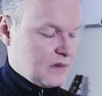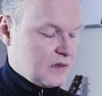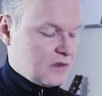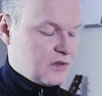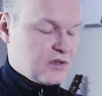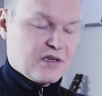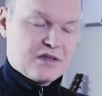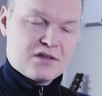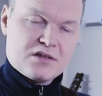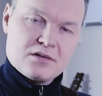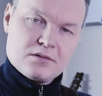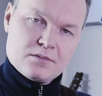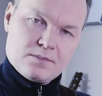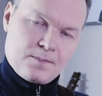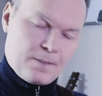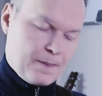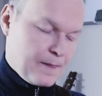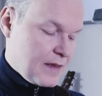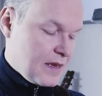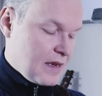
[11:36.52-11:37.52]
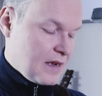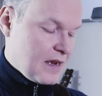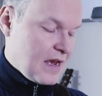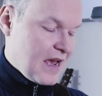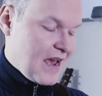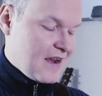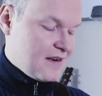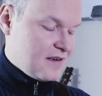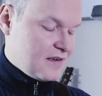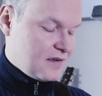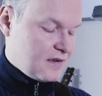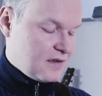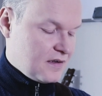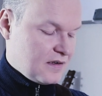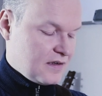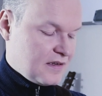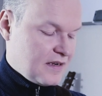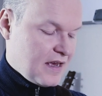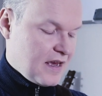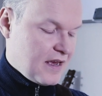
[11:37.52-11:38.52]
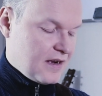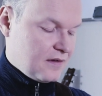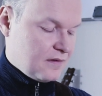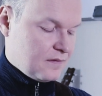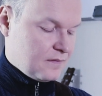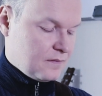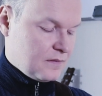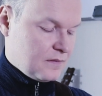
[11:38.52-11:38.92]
So it's 8, 10